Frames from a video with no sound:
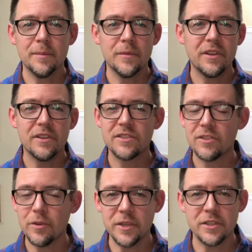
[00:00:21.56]
There's
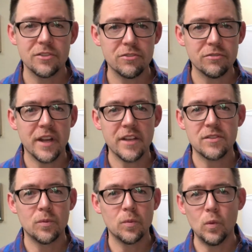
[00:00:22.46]
so much stress,
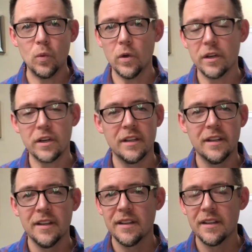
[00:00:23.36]
work,
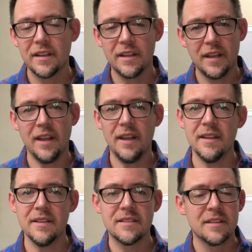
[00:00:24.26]

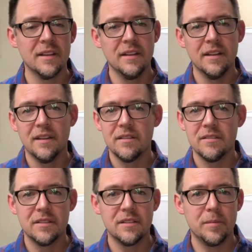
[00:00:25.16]
kids,
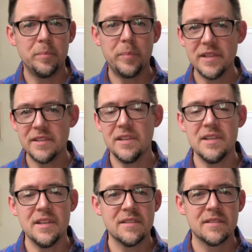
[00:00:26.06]
the
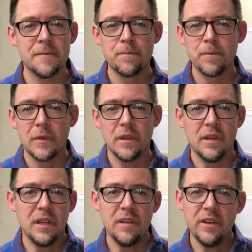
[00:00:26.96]
busyness,
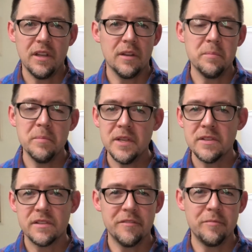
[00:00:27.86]
and even in the
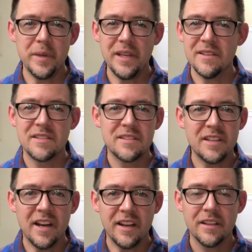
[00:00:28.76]
midst of being
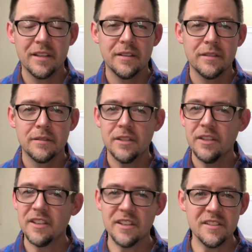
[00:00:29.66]
stuck, you
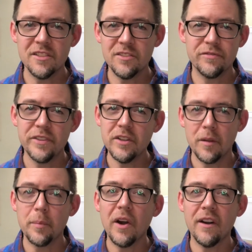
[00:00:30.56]
can still feel
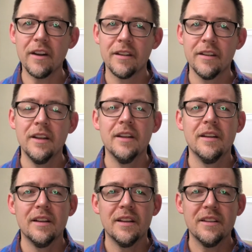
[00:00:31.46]
apart.
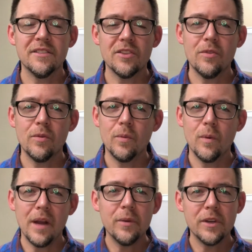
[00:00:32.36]
And so
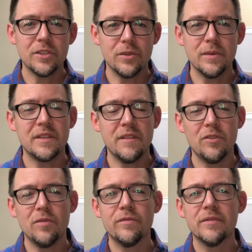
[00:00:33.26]
what I want to do is give
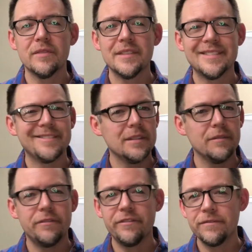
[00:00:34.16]
you
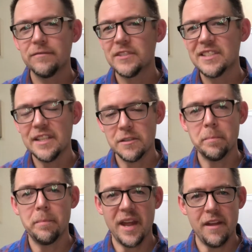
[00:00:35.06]
6
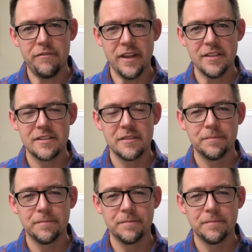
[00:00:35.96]
benefits